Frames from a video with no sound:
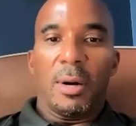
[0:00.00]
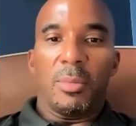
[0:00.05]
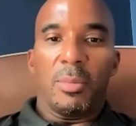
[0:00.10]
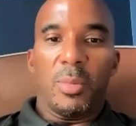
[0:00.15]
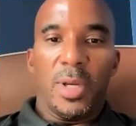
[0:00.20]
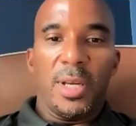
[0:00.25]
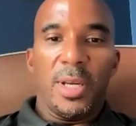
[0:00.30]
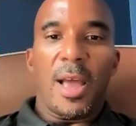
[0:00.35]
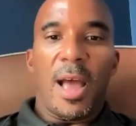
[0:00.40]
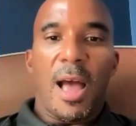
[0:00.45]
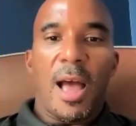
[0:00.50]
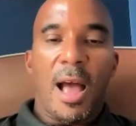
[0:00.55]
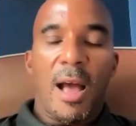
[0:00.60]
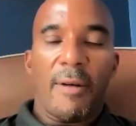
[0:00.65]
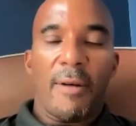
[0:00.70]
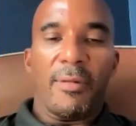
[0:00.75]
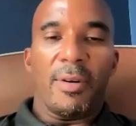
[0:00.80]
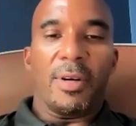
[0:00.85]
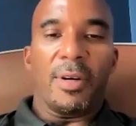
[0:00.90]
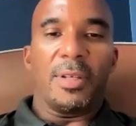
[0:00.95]
we
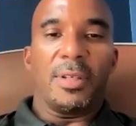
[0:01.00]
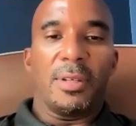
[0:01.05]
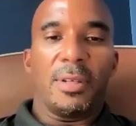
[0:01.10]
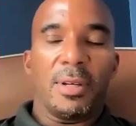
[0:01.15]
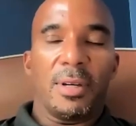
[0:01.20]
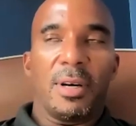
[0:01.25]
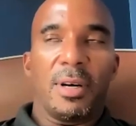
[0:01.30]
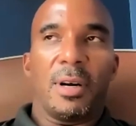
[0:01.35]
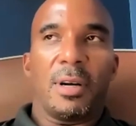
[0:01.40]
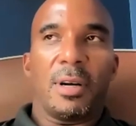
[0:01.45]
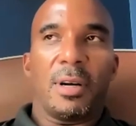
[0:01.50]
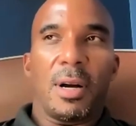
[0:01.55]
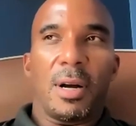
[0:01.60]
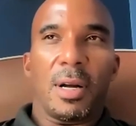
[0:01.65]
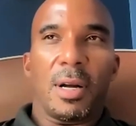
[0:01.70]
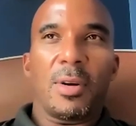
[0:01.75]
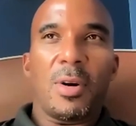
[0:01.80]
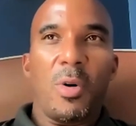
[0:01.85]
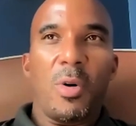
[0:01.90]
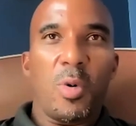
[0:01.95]
have
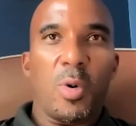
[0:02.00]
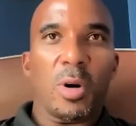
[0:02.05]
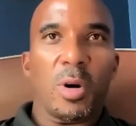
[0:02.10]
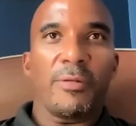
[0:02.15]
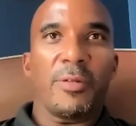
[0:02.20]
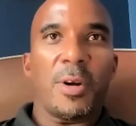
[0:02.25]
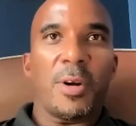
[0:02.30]
a cohort